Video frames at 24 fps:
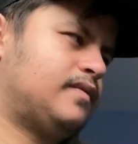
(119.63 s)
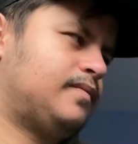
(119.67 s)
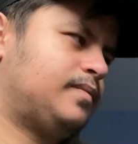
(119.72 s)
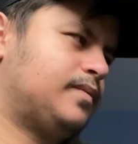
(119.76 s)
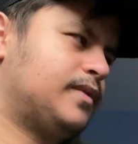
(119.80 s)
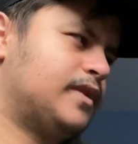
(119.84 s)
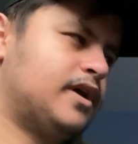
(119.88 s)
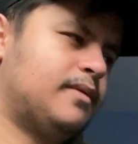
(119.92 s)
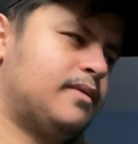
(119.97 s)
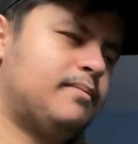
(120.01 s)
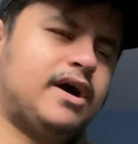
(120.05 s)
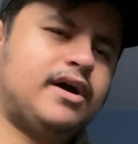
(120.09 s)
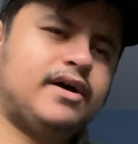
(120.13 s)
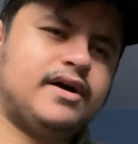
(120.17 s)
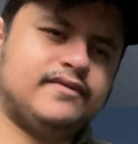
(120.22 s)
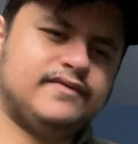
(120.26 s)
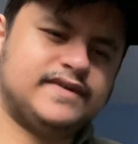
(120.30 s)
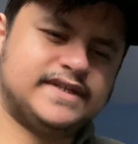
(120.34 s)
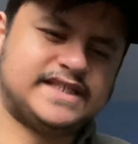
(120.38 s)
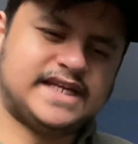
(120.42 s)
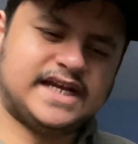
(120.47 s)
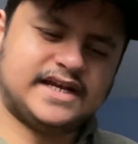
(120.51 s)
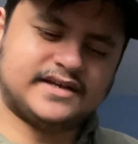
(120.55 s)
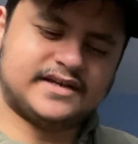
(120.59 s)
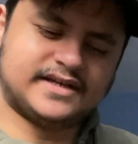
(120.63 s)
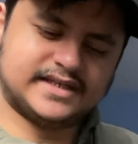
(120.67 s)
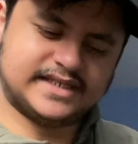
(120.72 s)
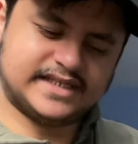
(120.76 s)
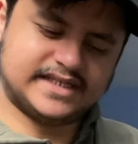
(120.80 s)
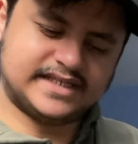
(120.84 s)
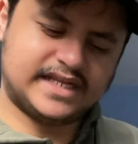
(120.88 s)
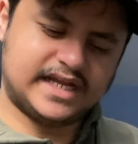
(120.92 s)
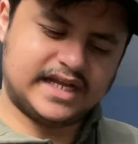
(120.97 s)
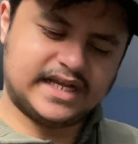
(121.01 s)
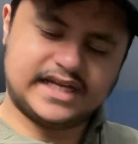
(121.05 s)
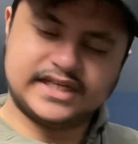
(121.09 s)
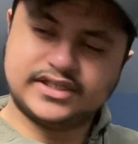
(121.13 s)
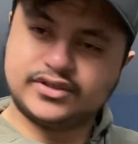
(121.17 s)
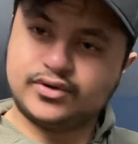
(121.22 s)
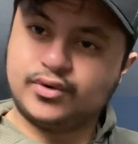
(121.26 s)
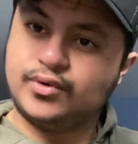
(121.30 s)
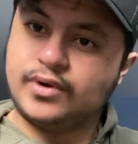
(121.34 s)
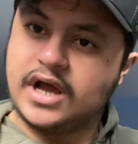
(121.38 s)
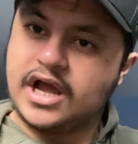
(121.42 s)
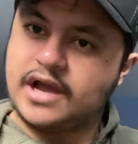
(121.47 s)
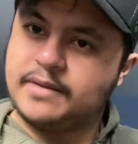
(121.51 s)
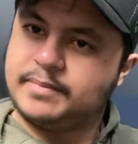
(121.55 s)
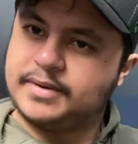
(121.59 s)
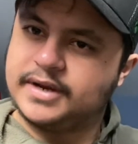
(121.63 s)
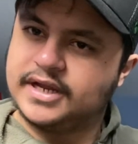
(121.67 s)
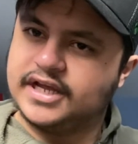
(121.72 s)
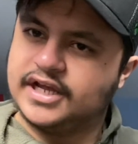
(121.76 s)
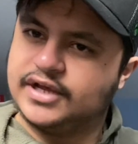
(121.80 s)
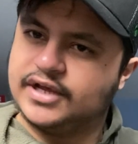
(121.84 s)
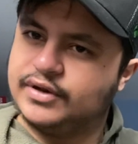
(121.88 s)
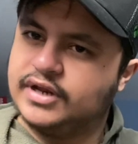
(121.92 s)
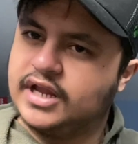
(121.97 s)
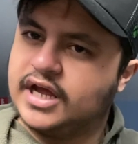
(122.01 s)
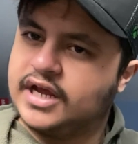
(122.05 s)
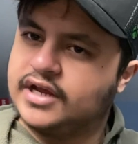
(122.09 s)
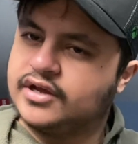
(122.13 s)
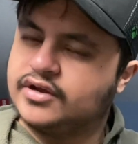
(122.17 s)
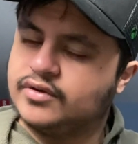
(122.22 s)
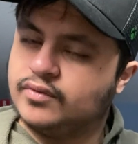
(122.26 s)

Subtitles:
the amount of attackers is like, it's all happening in like